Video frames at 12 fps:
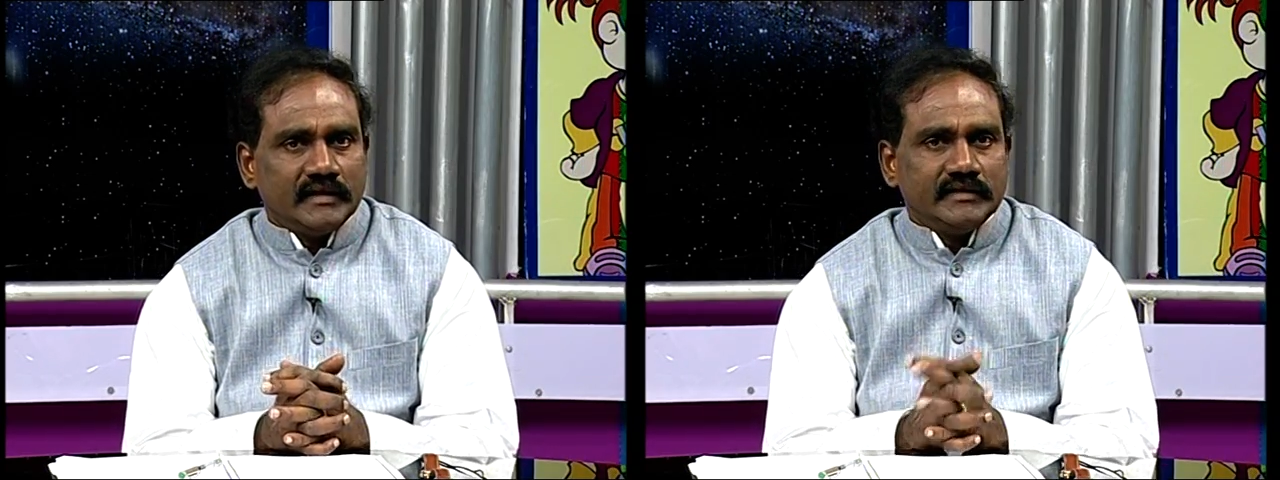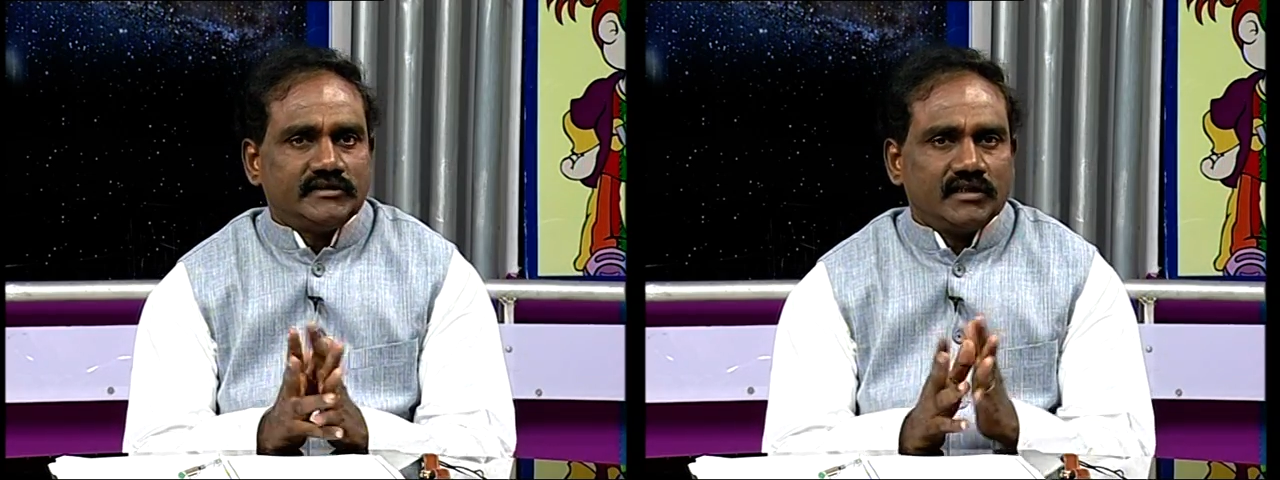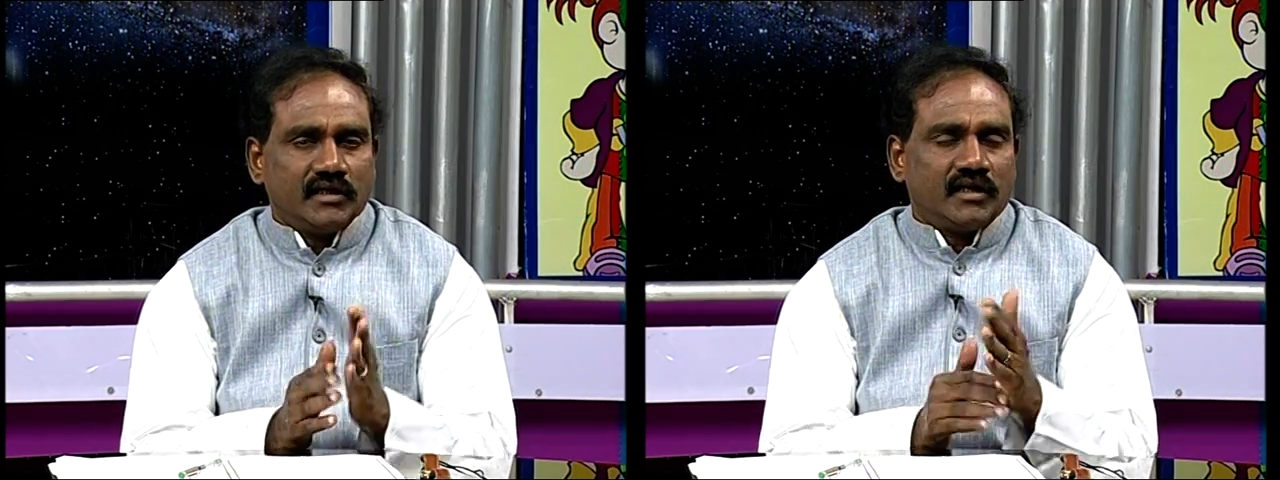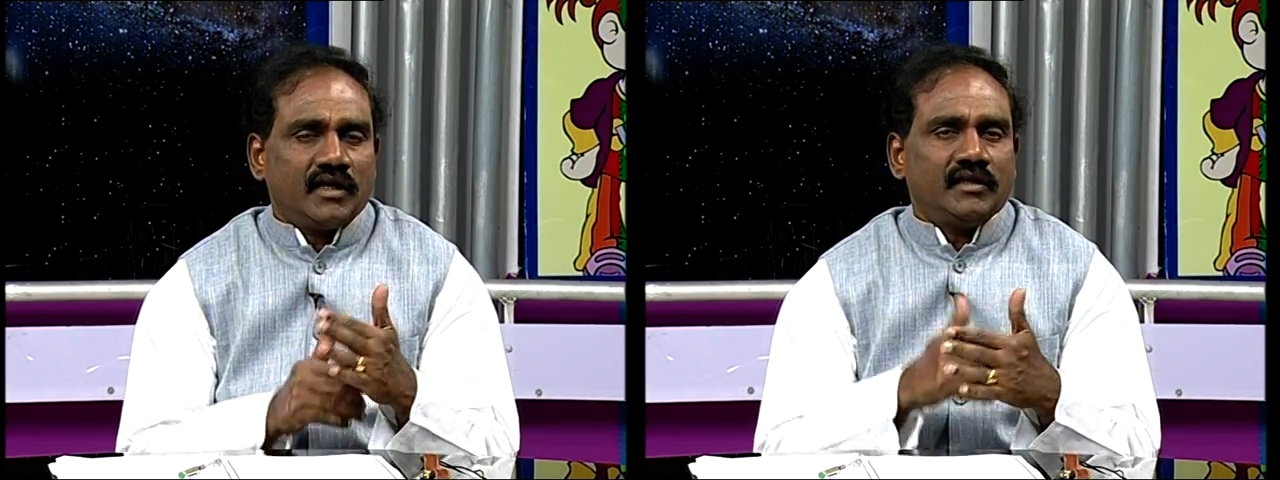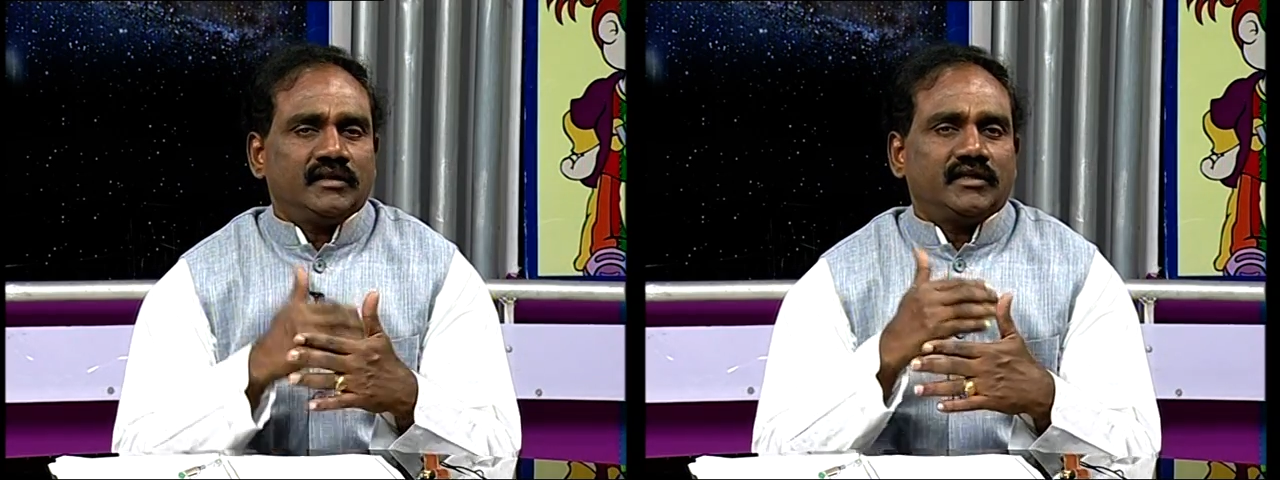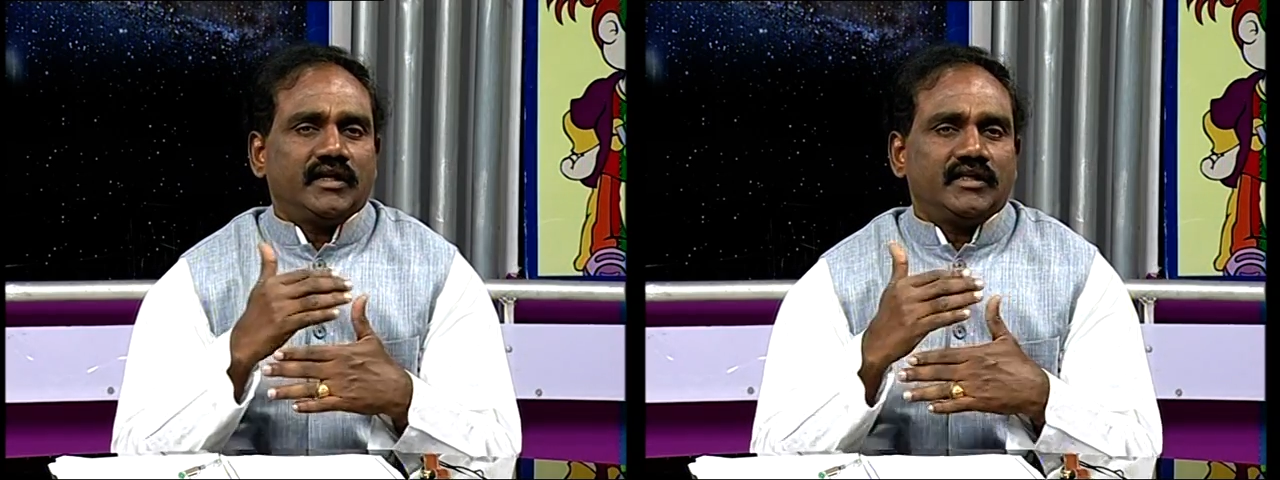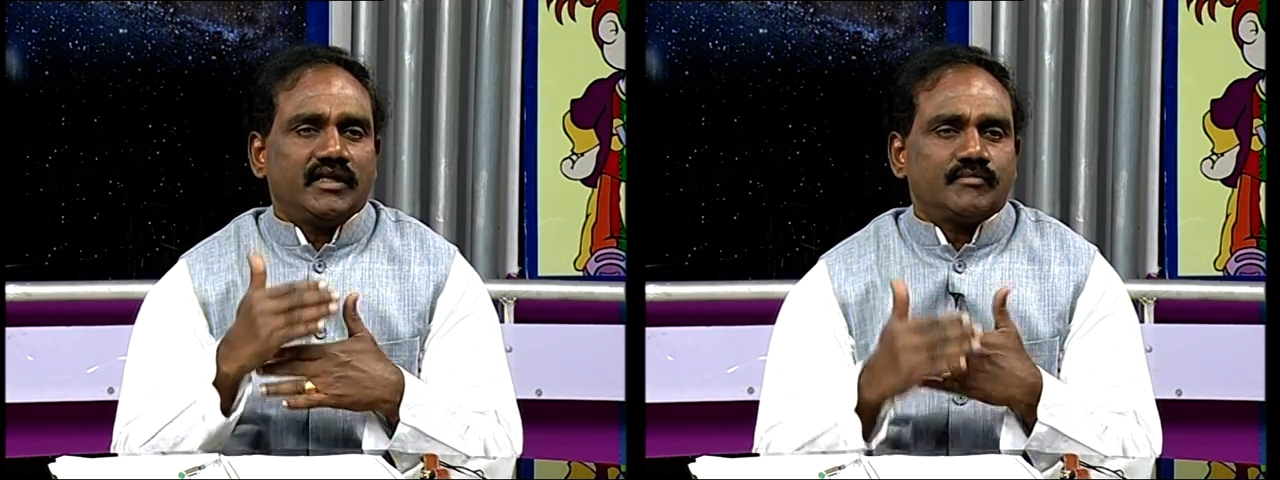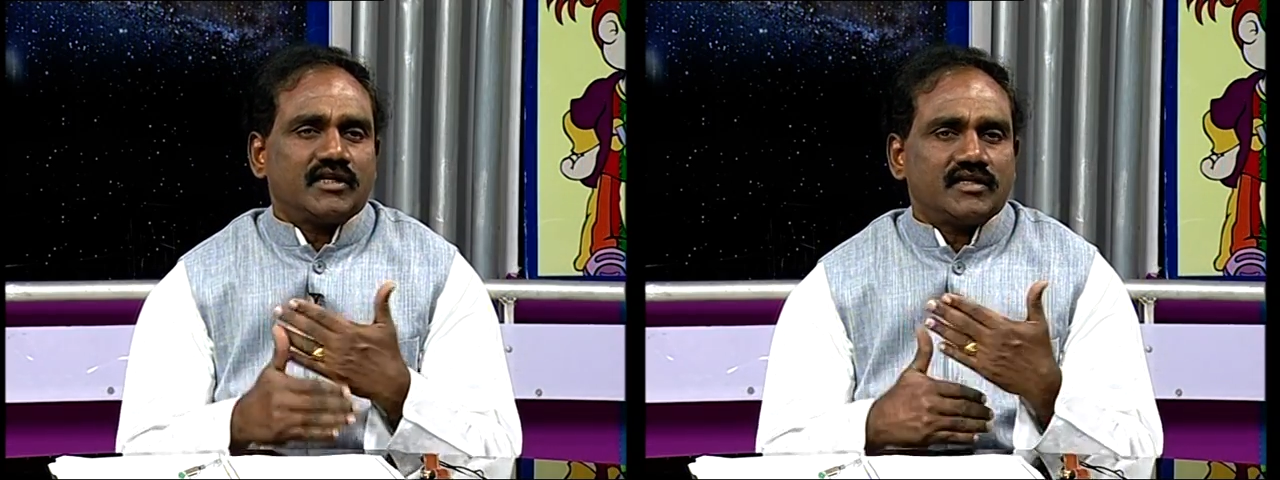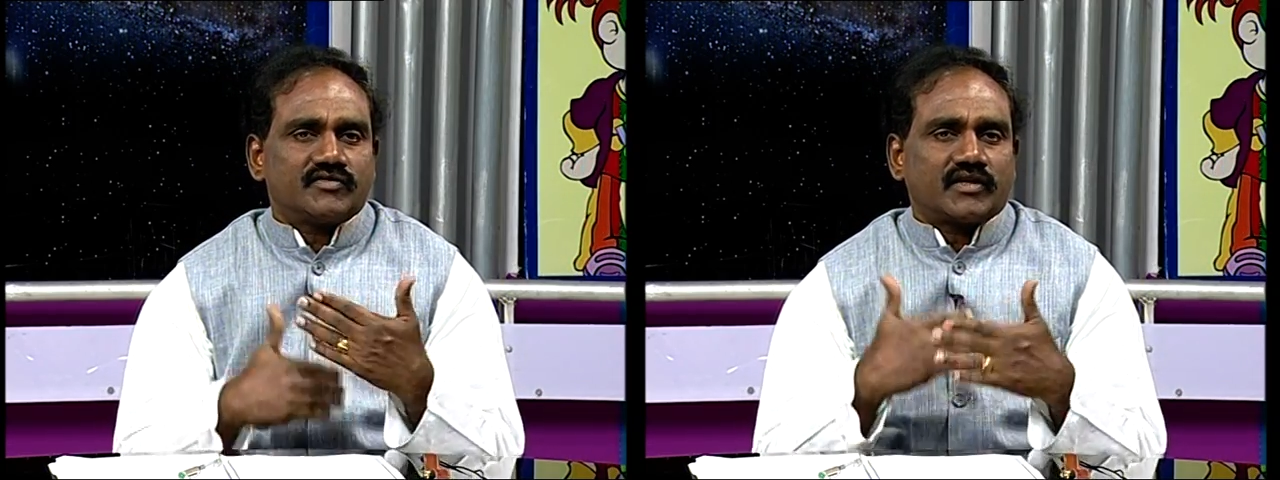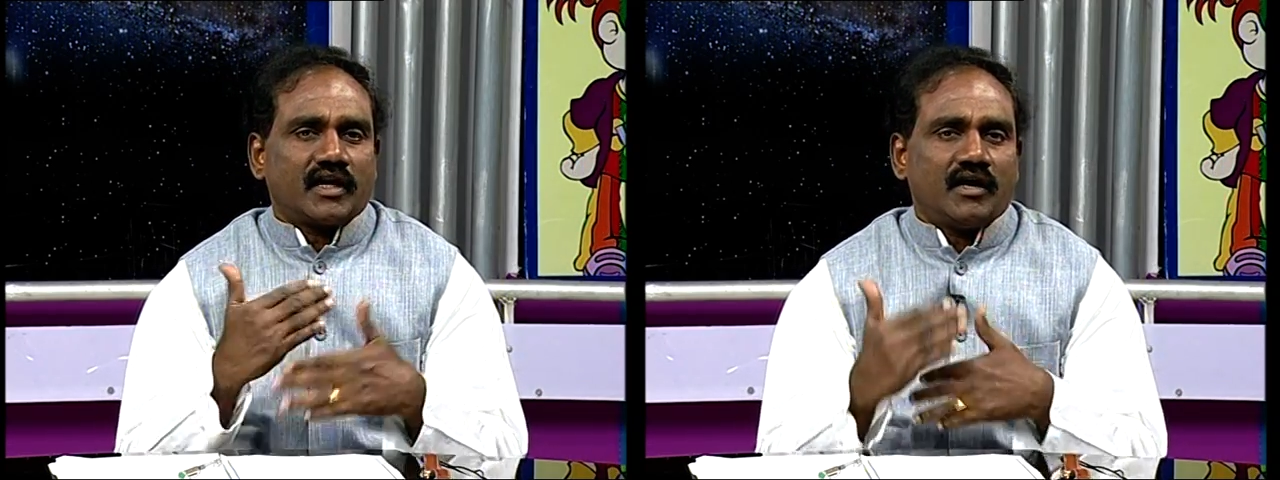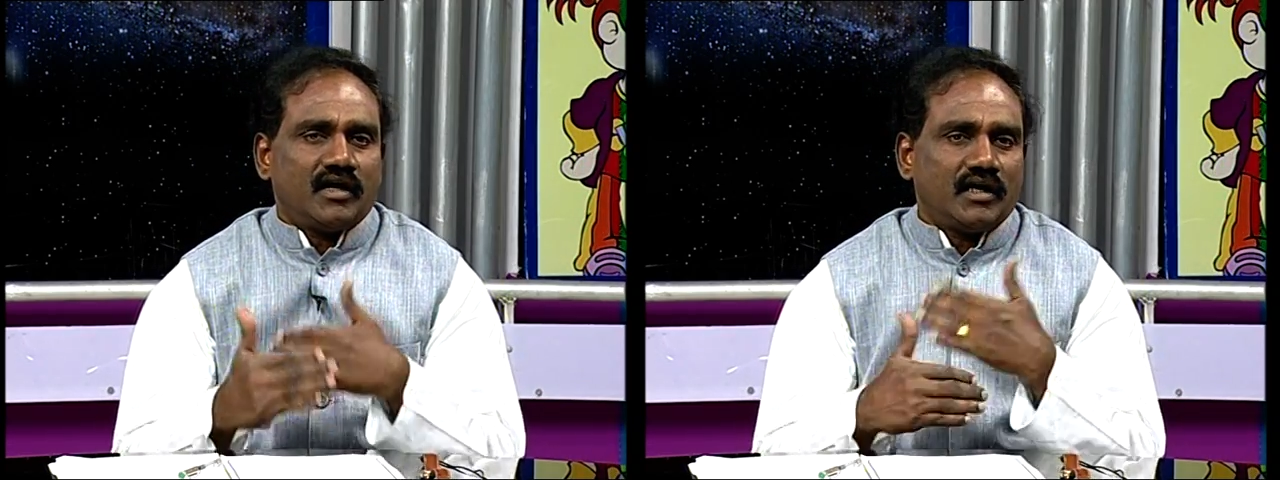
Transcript: Children, they themselves cannot